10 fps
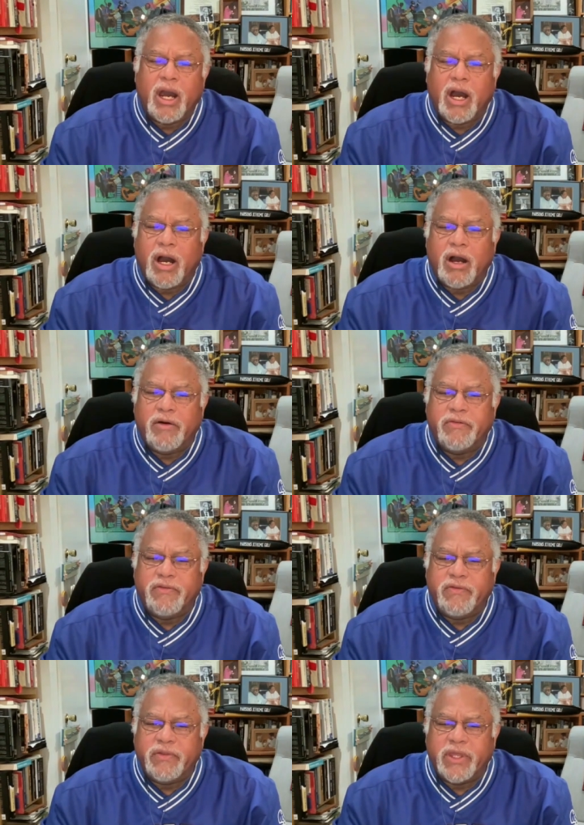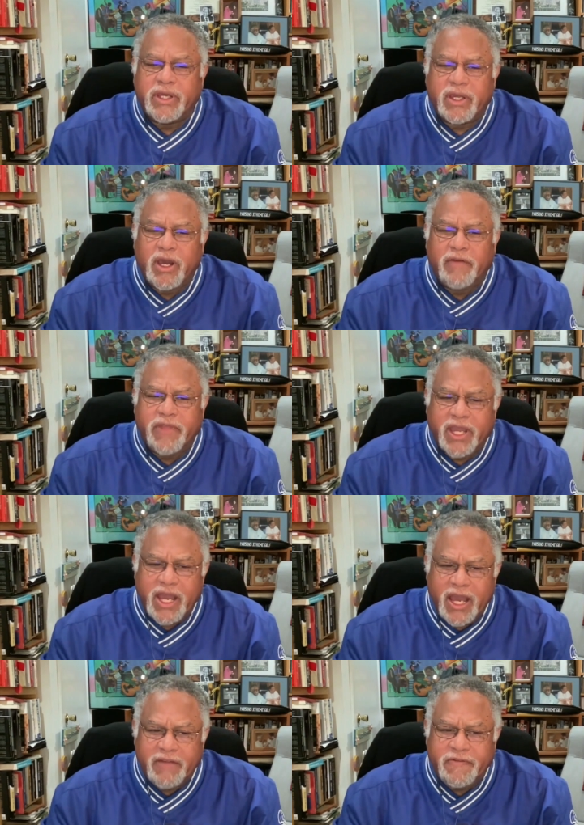of the of the
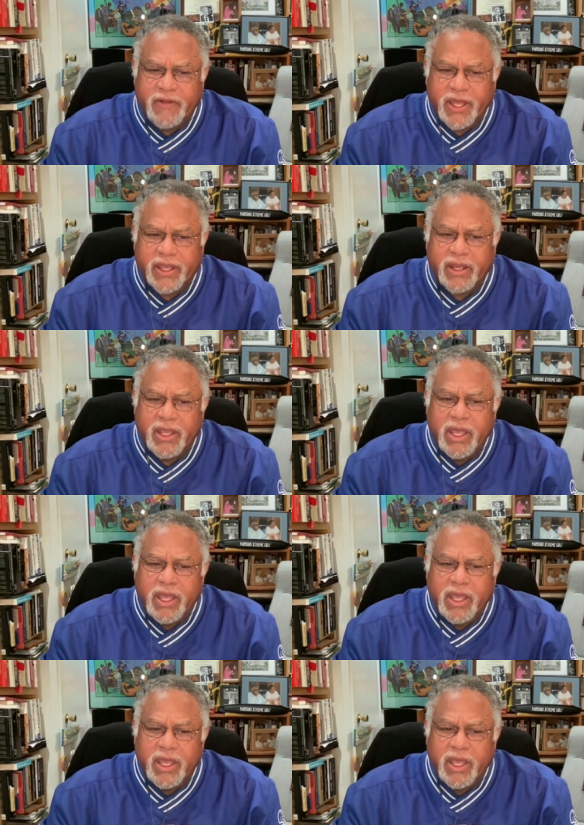conflict